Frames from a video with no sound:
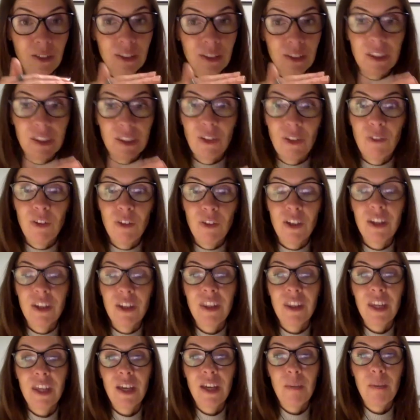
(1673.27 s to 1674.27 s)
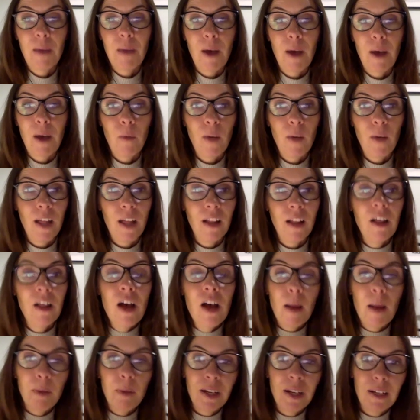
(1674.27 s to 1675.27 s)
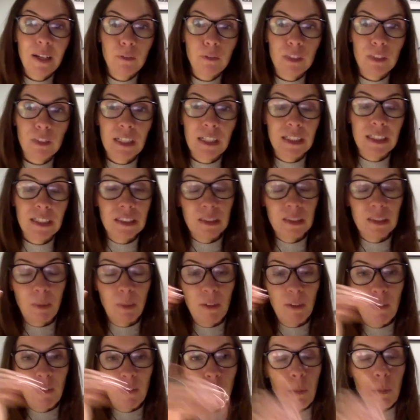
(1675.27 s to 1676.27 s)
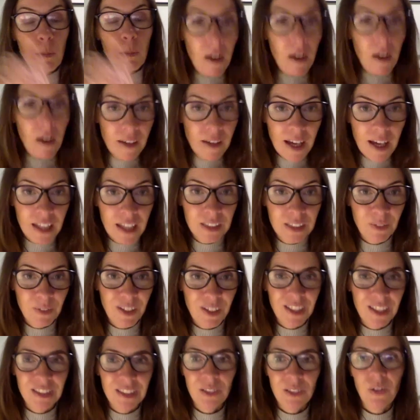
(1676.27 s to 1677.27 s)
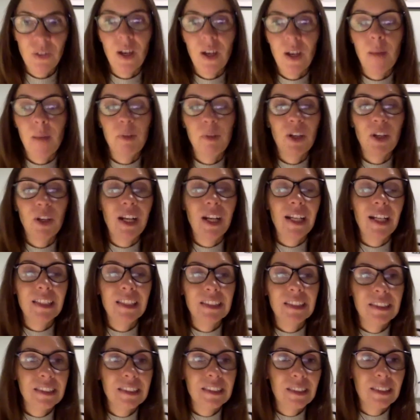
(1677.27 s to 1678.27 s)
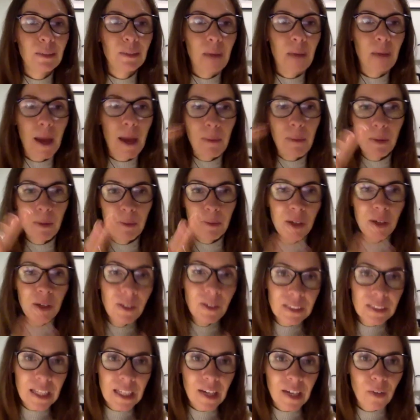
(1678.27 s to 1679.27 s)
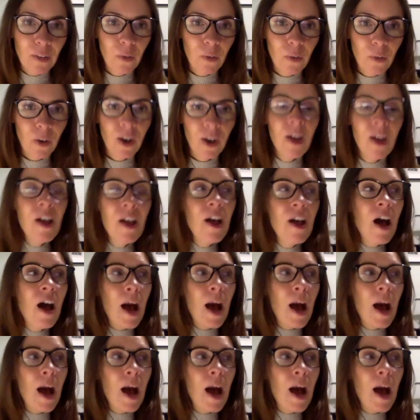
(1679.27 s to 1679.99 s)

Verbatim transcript: So if you can think about, well, I'm going to live, listen to my favorite podcast while I do it, I'm going to listen to some epic music, or yeah.